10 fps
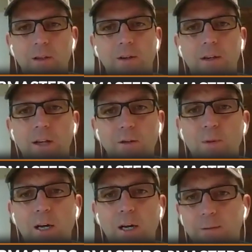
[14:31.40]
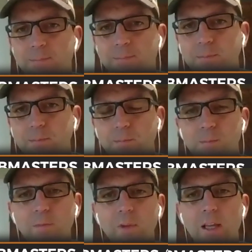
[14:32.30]
Nothing but it.
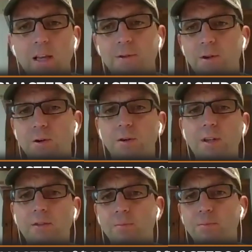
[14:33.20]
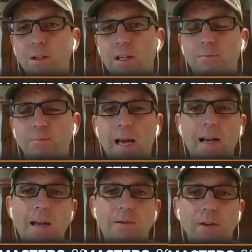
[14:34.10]
If Google doesn't police bad
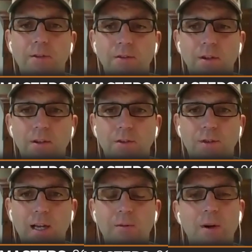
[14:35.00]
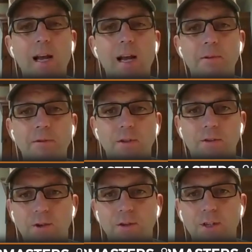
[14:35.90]
addresses on their site, what happens to the
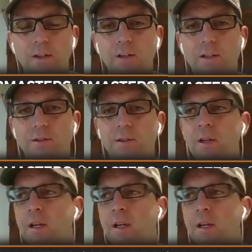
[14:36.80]
search engine?